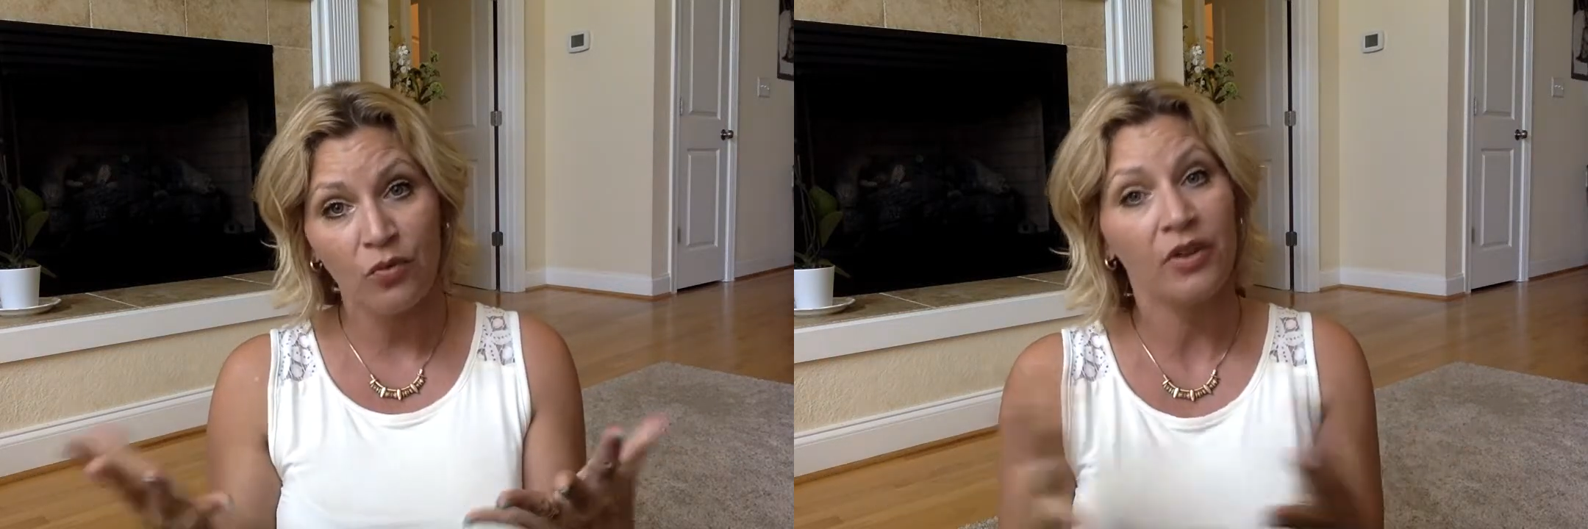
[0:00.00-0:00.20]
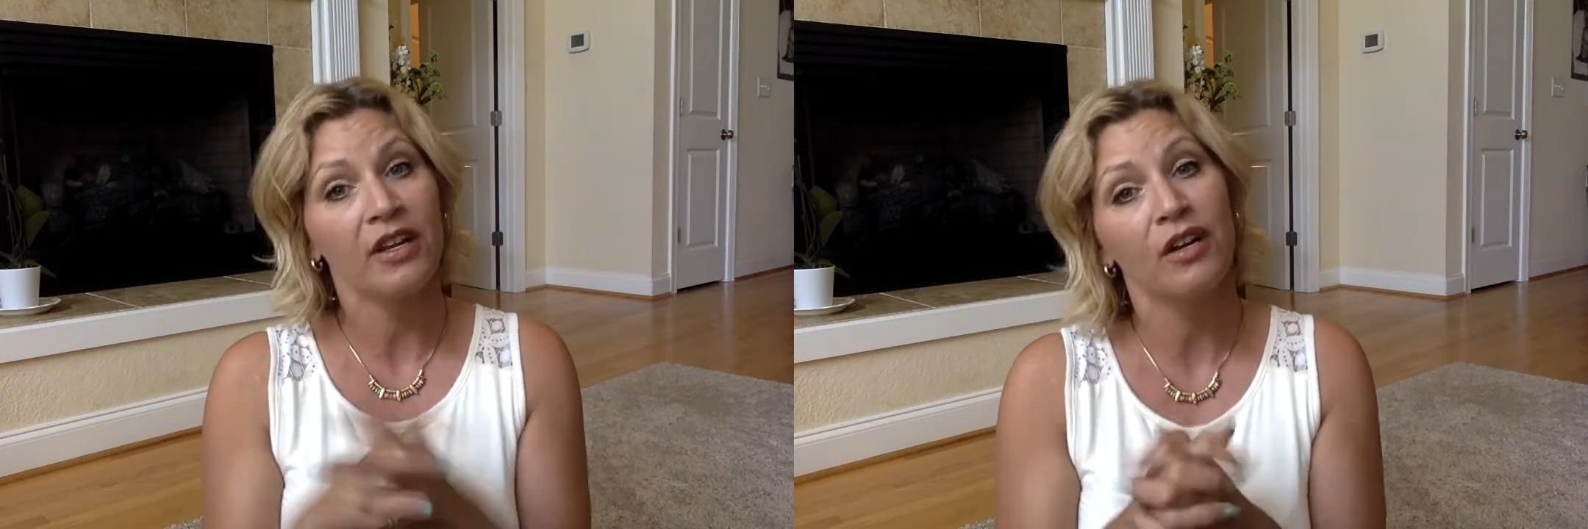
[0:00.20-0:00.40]

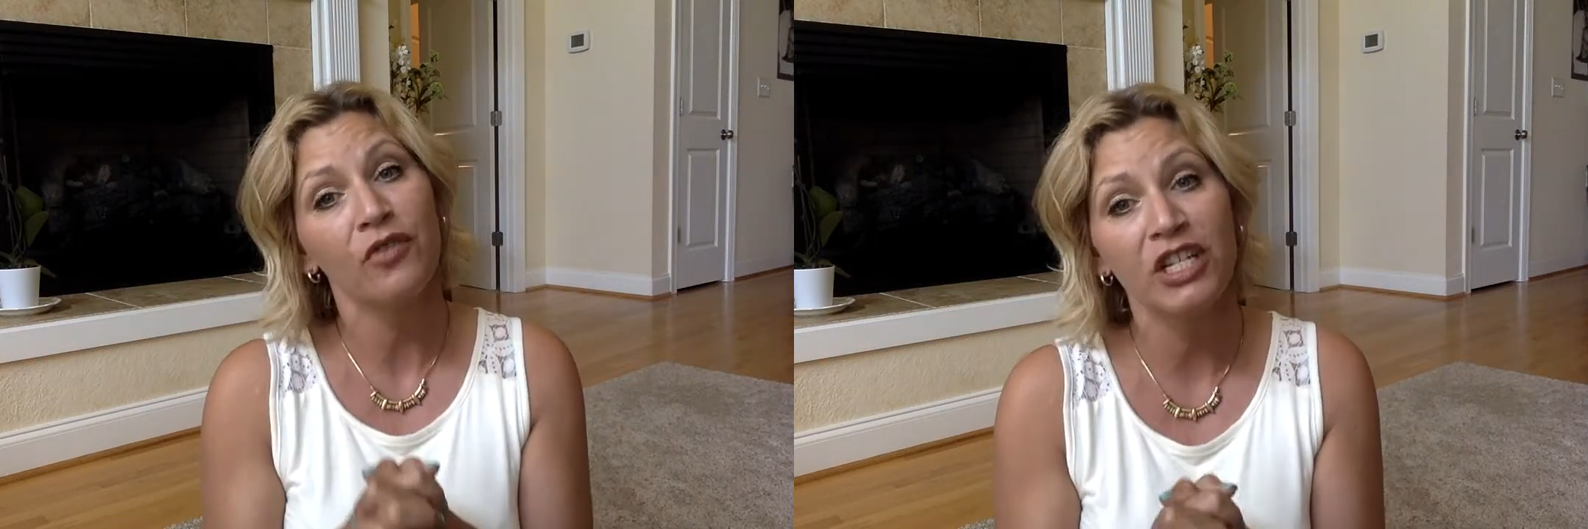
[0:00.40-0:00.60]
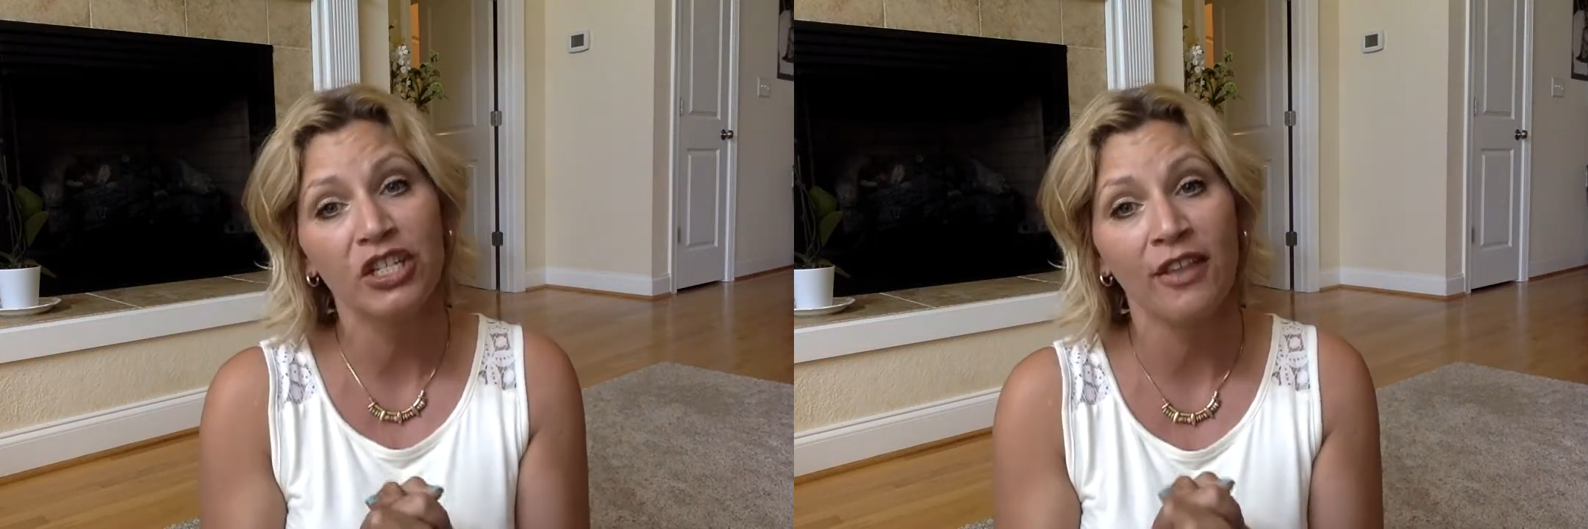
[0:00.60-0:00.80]
We're there
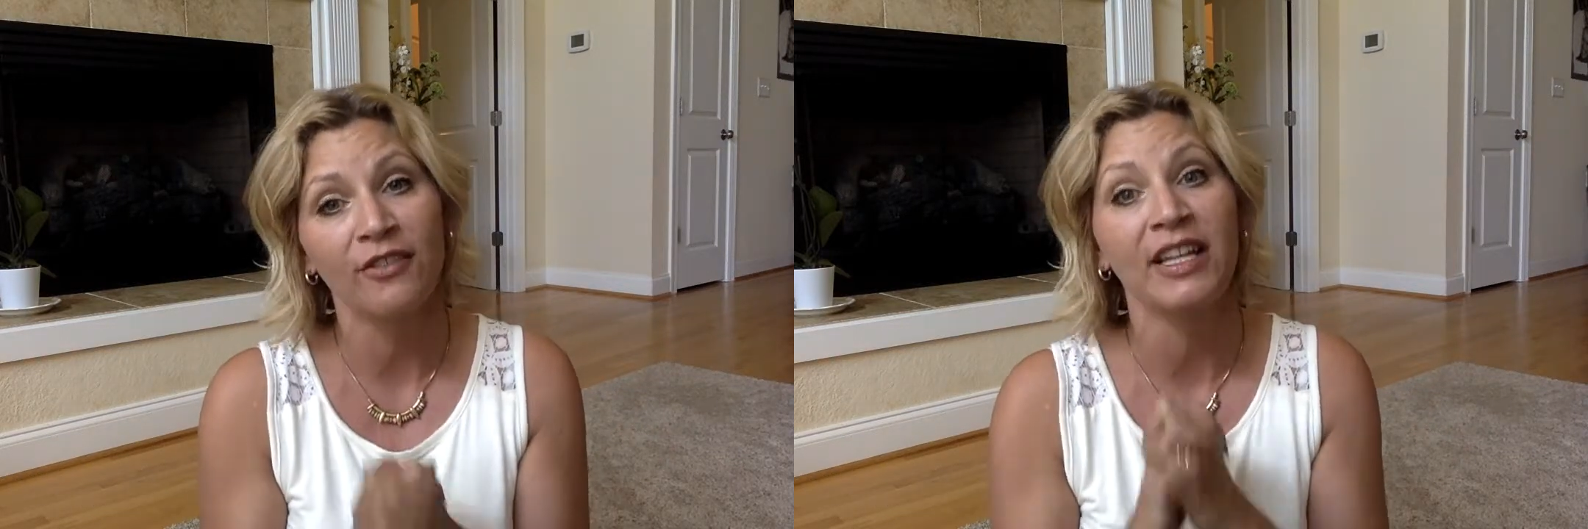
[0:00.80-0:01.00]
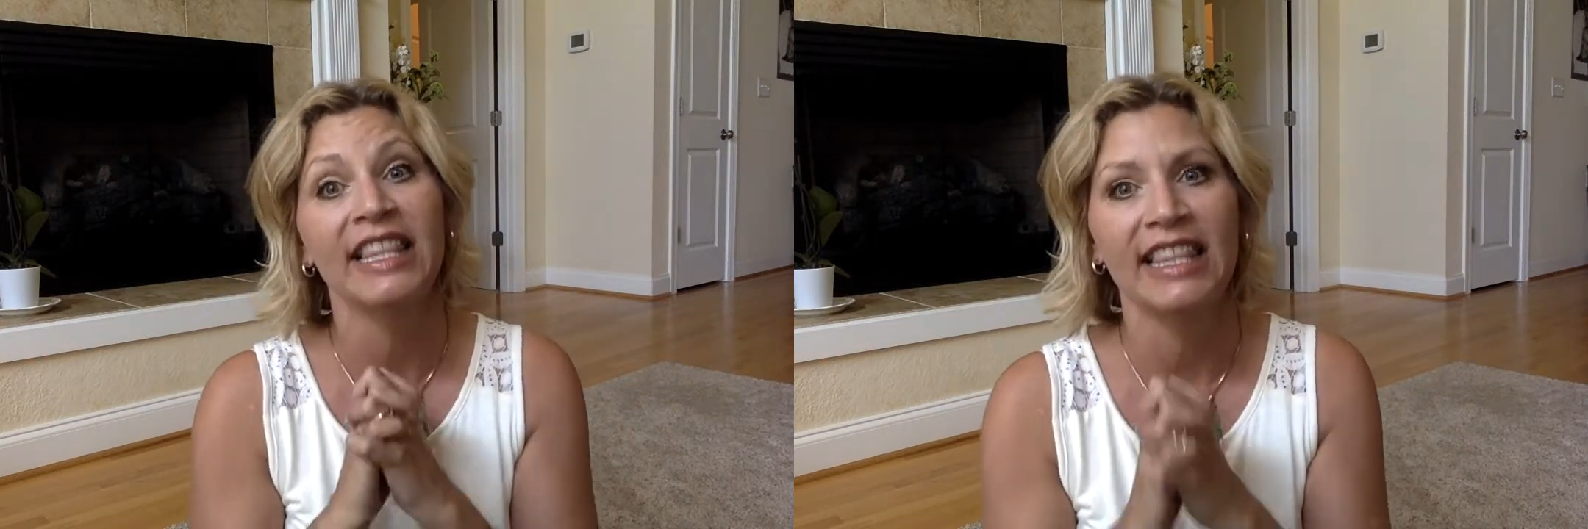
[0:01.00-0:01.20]
for each other
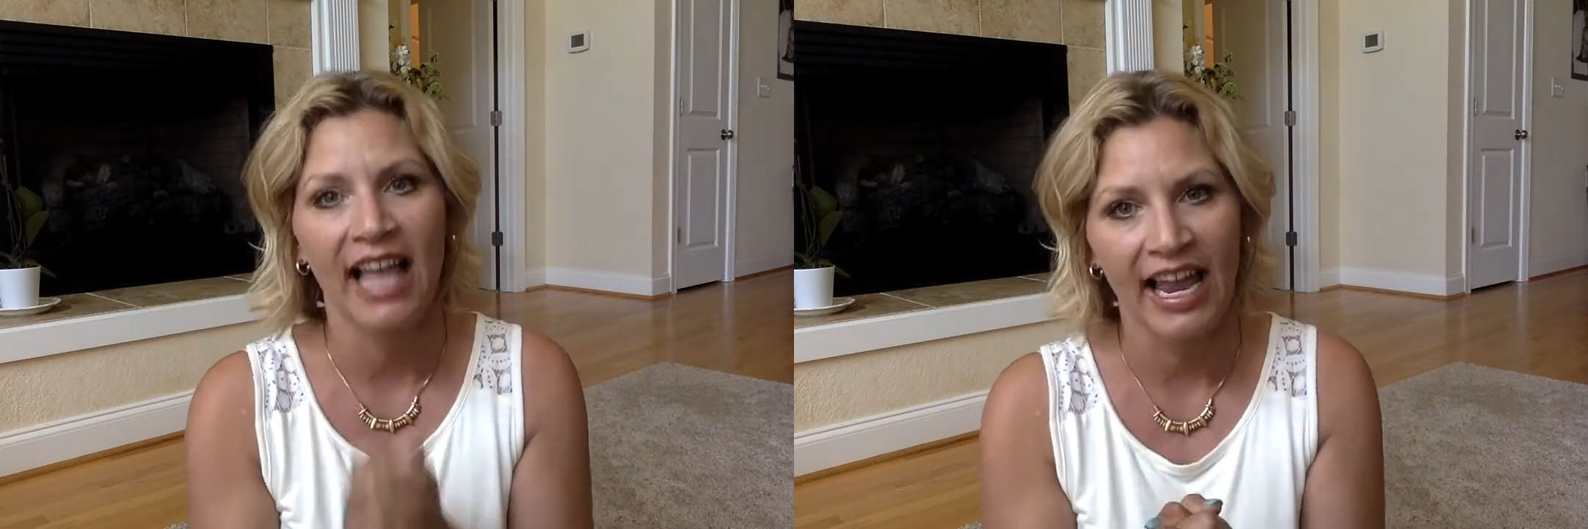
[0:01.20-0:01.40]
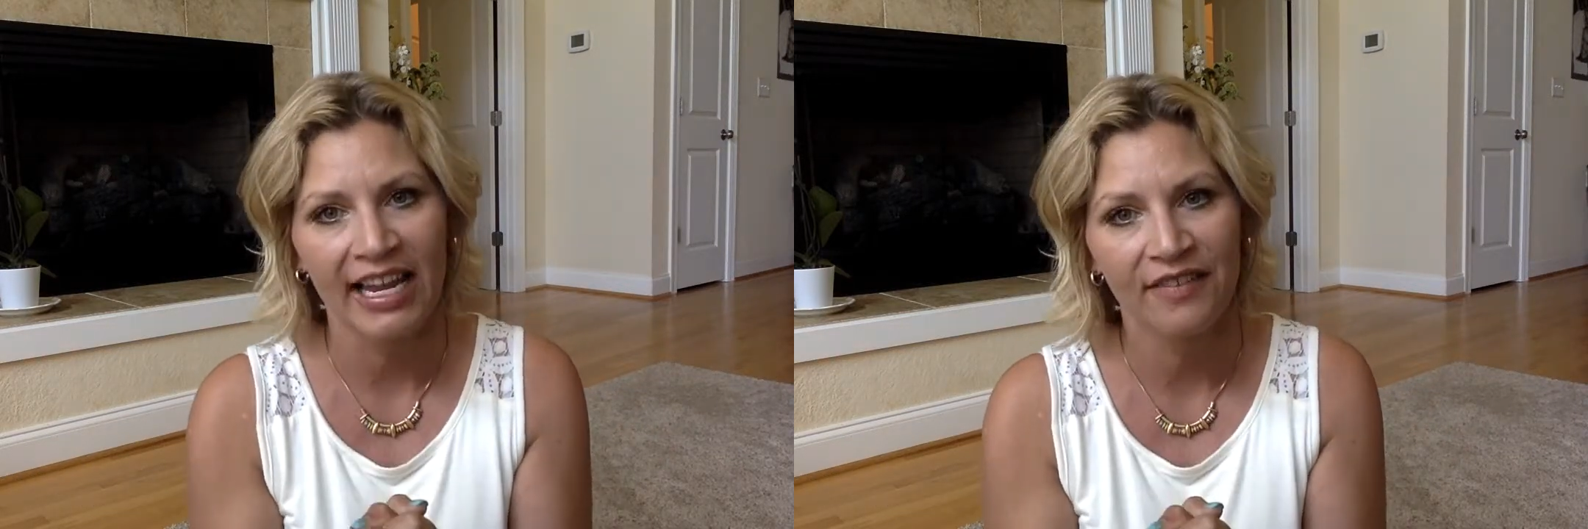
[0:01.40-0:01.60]
in
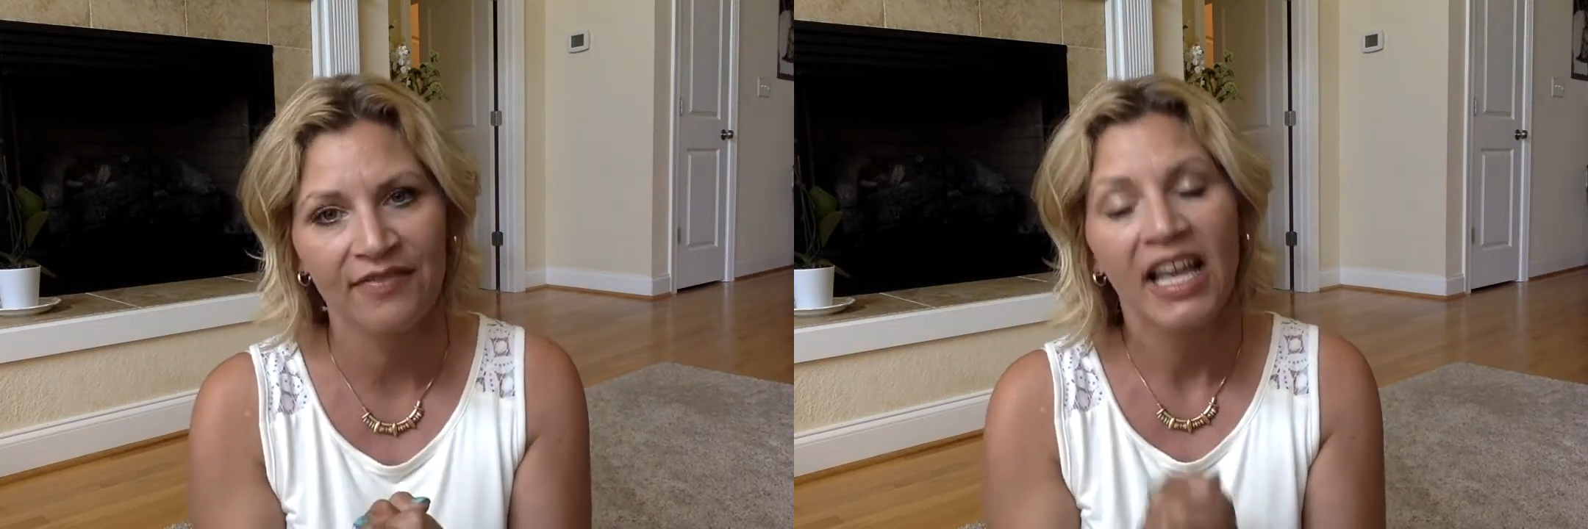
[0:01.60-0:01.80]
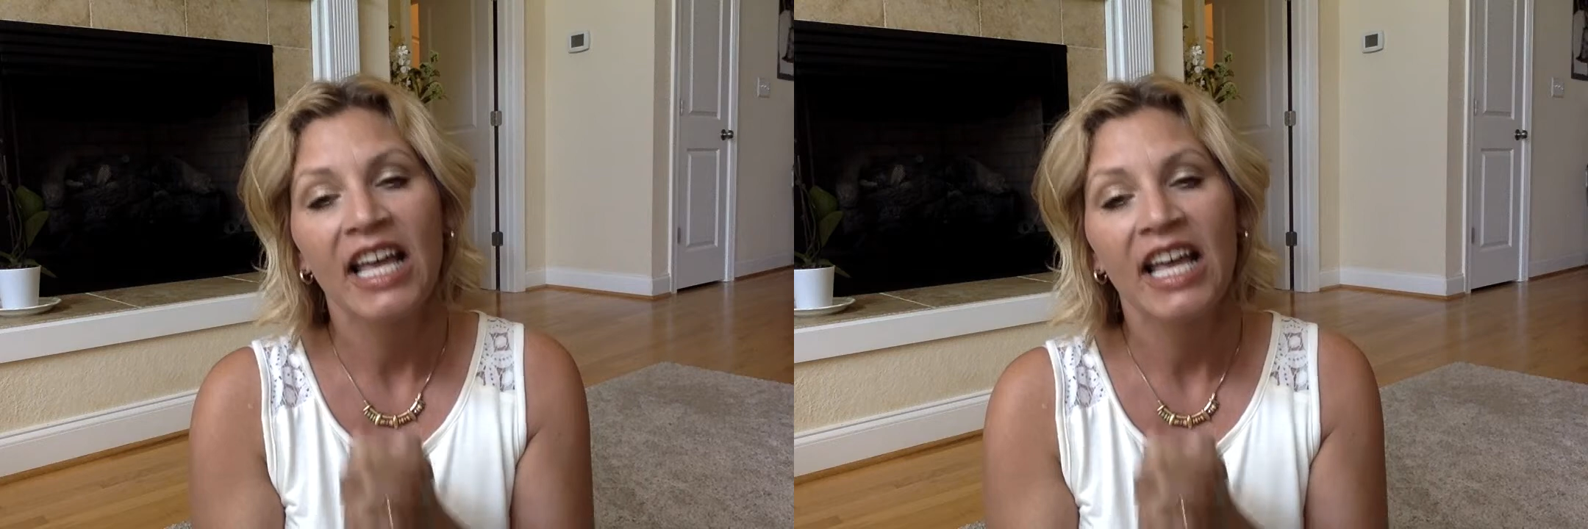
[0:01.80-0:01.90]
life.